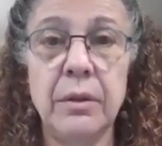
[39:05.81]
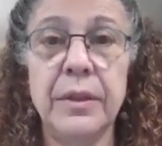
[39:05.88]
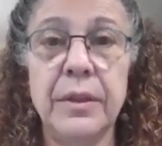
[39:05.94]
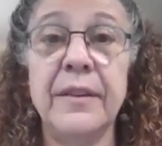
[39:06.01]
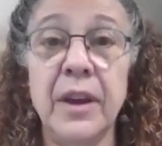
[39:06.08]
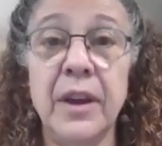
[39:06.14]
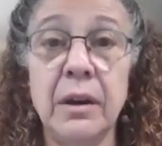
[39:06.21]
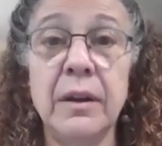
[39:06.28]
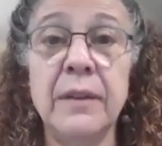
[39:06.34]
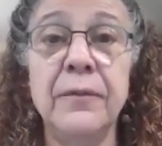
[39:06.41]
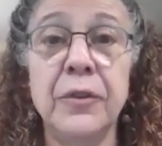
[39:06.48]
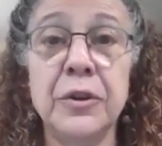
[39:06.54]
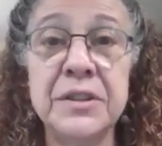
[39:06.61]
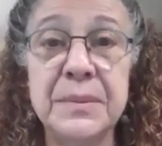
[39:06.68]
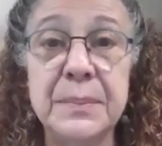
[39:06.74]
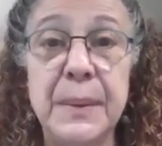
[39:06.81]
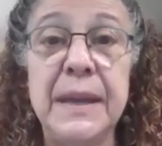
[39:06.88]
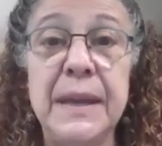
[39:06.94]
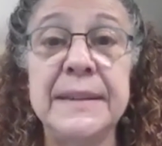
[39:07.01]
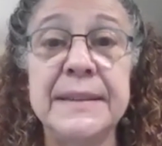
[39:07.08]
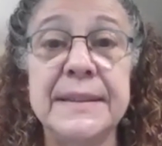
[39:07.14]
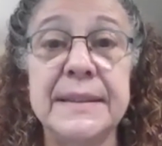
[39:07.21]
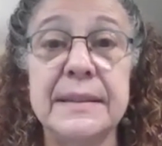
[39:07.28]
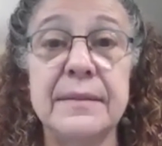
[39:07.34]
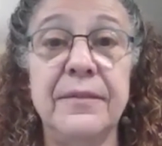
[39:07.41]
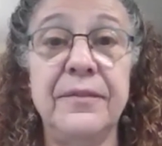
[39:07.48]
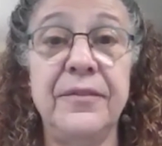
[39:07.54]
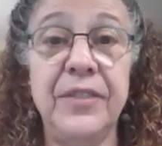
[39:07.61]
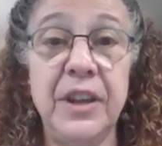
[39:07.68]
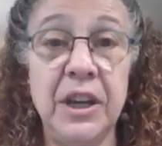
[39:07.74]
the very first piece
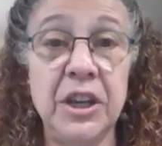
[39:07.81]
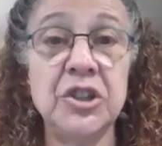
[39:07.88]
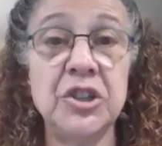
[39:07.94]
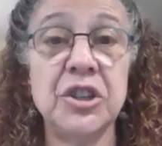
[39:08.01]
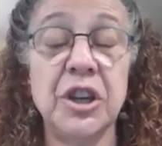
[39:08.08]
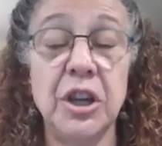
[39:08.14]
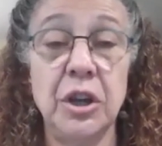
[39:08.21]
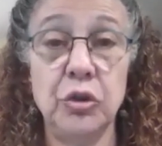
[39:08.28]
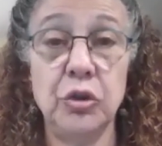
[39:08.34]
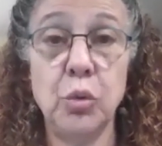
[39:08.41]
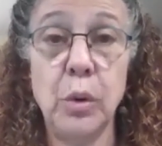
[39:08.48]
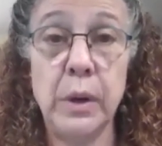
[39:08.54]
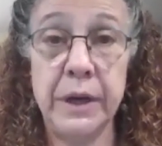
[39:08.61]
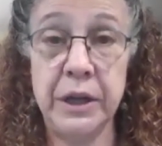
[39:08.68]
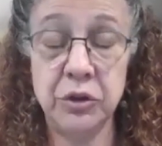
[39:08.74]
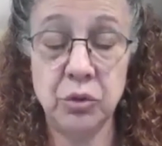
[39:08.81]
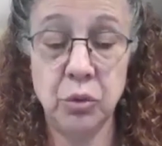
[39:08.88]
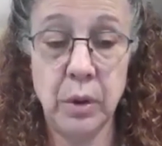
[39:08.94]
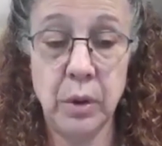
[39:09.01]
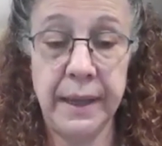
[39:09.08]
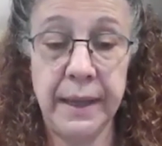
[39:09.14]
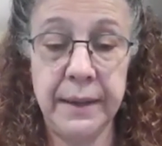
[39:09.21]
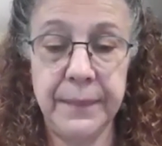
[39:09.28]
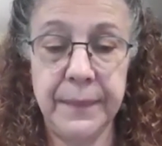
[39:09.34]
finished in 2020